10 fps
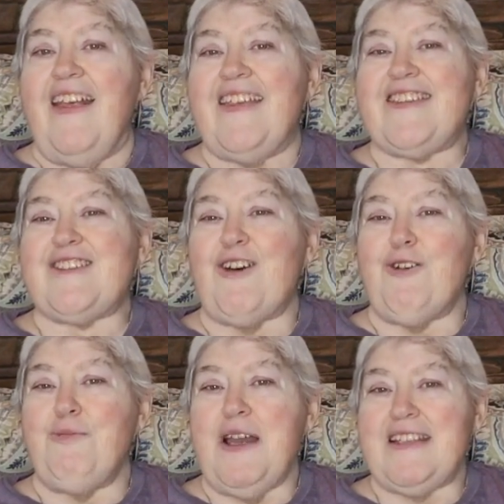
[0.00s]

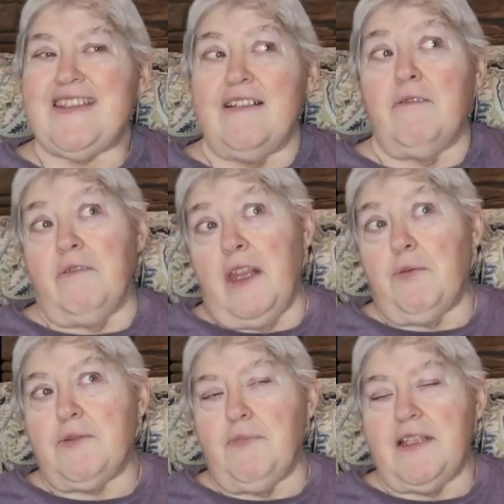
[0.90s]
So basically, that
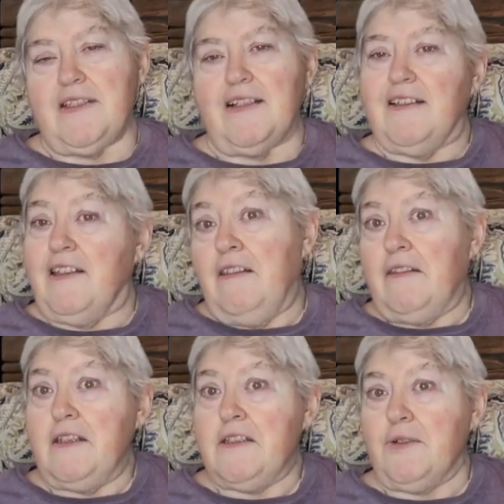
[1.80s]
was basically
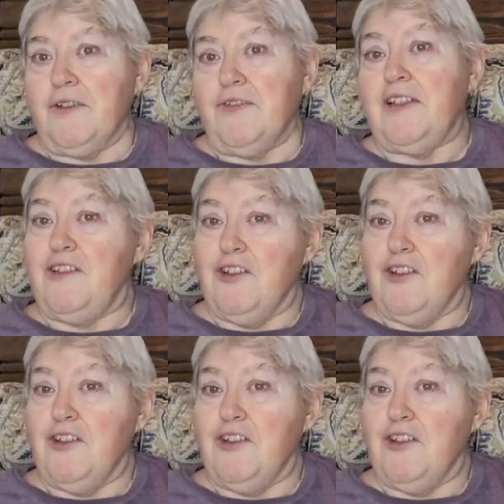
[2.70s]
the tone of it.